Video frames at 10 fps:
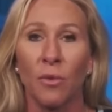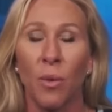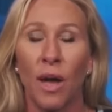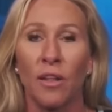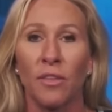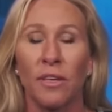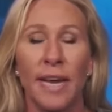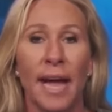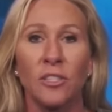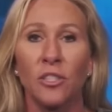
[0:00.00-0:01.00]
While the
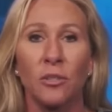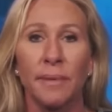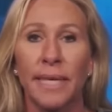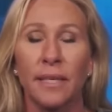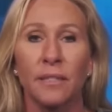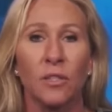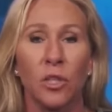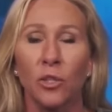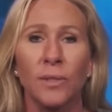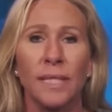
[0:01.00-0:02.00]
national media is
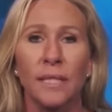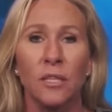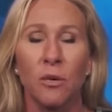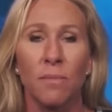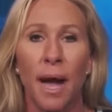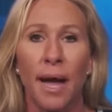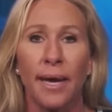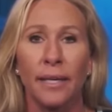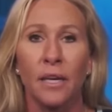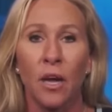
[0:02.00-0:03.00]
losing their
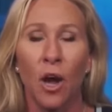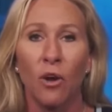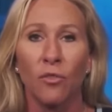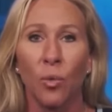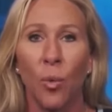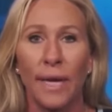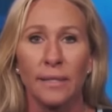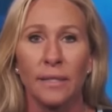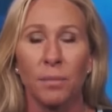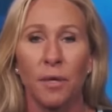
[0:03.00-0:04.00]
mind over
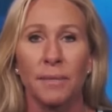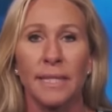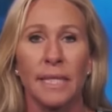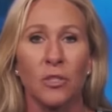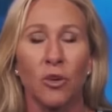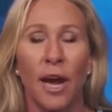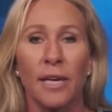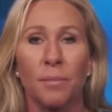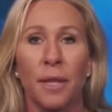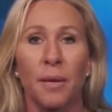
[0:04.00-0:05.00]
white supremacy,
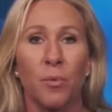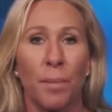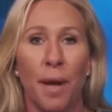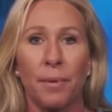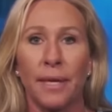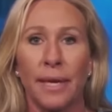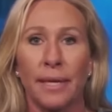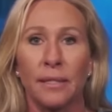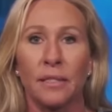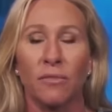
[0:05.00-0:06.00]
trying to blame
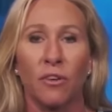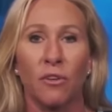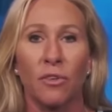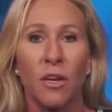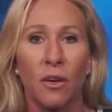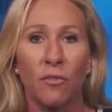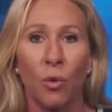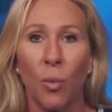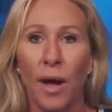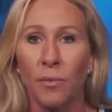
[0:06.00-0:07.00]
Republicans for
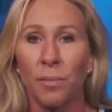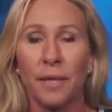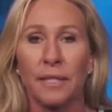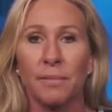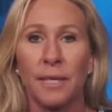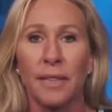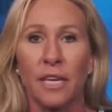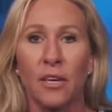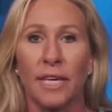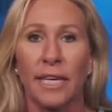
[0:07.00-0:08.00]
white replacement
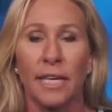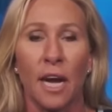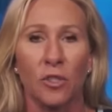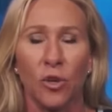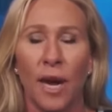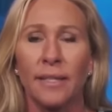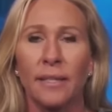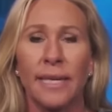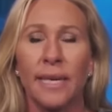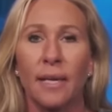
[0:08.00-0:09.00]
theory, trying to
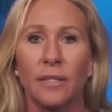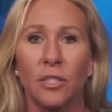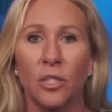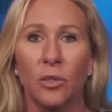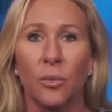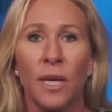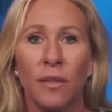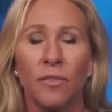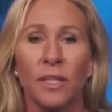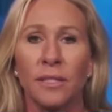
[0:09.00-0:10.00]
link us to
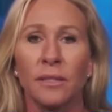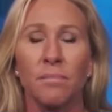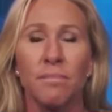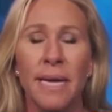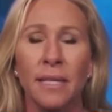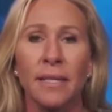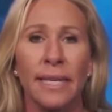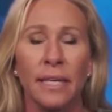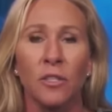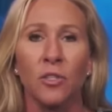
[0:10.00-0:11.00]
this
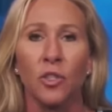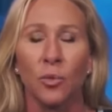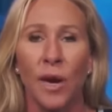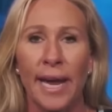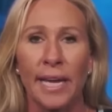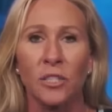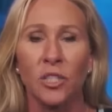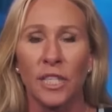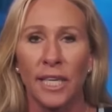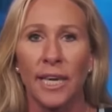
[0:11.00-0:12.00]
mentally ill,
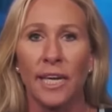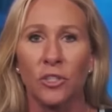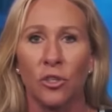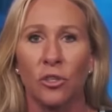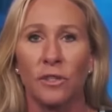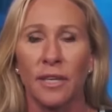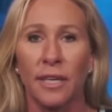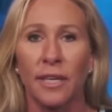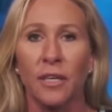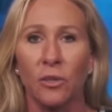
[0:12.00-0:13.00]
deranged teenager
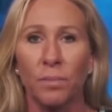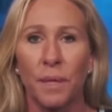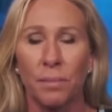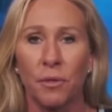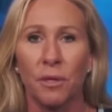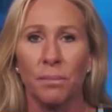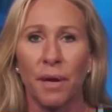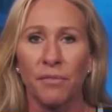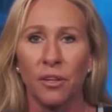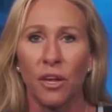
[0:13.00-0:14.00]
that killed people in
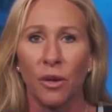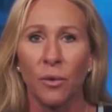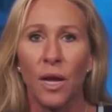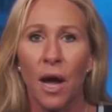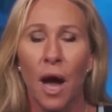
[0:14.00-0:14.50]
Buffalo,